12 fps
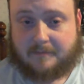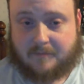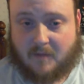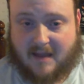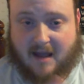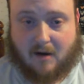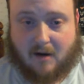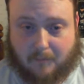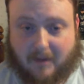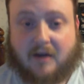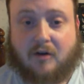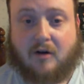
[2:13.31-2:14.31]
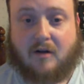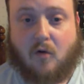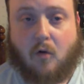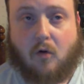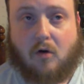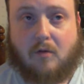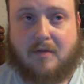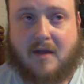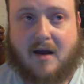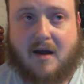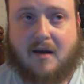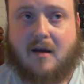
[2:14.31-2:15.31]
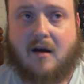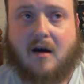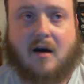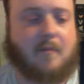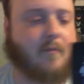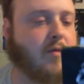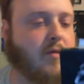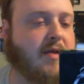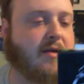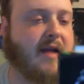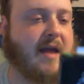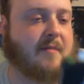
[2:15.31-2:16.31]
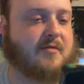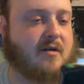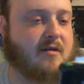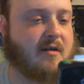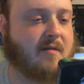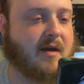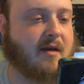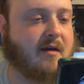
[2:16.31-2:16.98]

that are played during the horror-thon, and their names are, let me